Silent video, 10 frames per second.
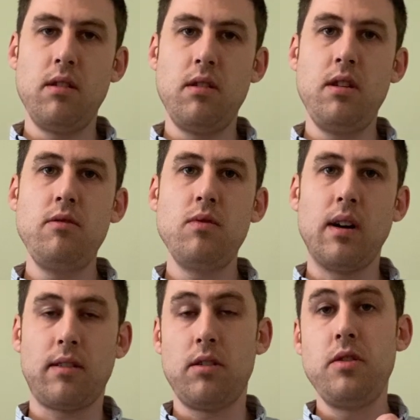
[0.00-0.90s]
new,
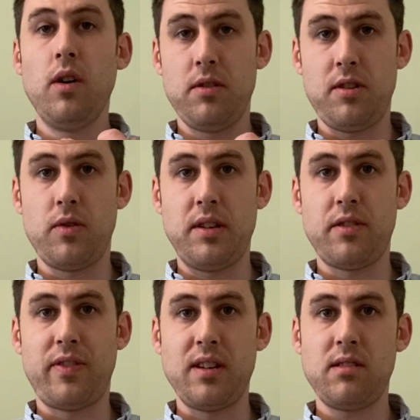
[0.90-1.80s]
I got a new audio
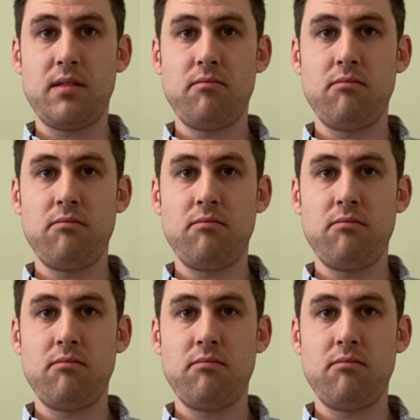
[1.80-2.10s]
interface.